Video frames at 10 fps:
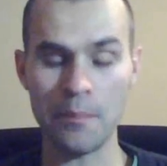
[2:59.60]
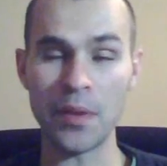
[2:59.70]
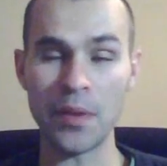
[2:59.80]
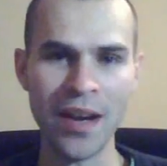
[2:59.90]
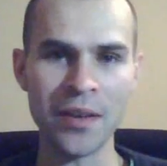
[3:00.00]

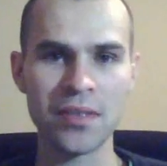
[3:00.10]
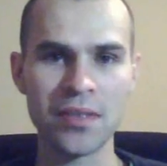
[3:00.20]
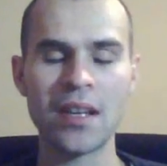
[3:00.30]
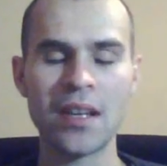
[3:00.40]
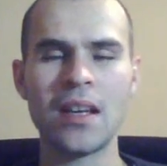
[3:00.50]
build the
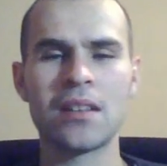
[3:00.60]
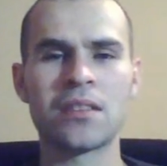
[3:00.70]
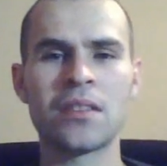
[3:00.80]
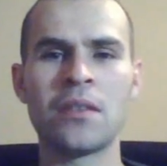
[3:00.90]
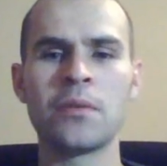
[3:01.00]
house.
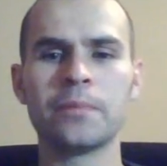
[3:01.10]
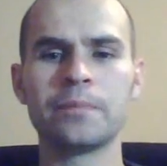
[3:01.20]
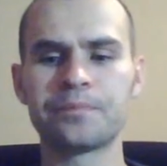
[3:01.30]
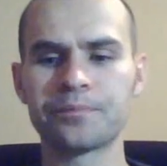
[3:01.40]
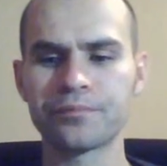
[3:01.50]
So
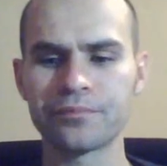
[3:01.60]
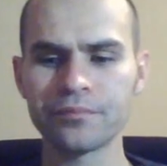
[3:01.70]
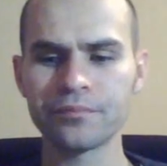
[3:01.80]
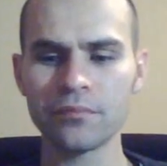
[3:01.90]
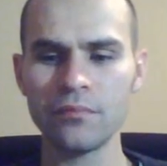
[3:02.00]

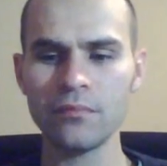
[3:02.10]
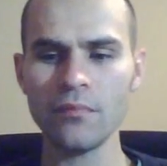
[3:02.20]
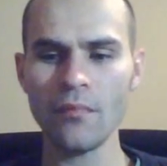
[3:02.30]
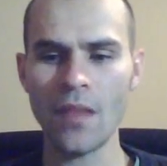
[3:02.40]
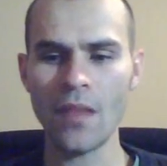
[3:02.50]

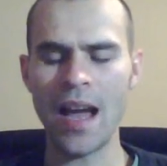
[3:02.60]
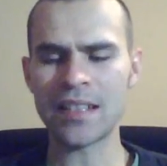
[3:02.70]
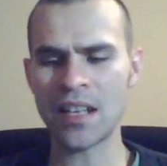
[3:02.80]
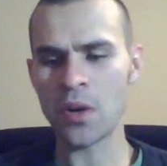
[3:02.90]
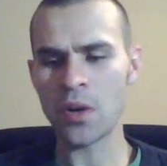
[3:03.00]

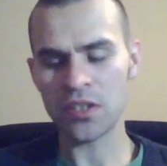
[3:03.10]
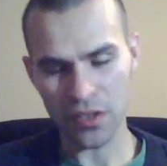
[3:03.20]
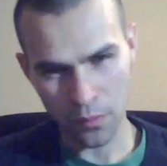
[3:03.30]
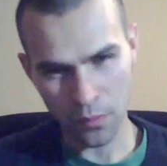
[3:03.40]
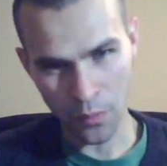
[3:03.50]
as I
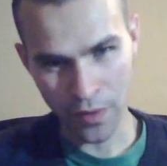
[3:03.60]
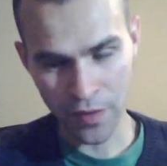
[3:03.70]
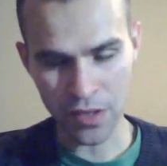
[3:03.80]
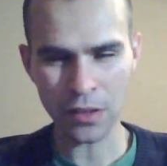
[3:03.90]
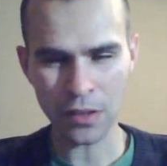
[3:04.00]
worked
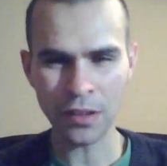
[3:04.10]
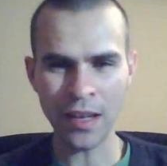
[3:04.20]
with physical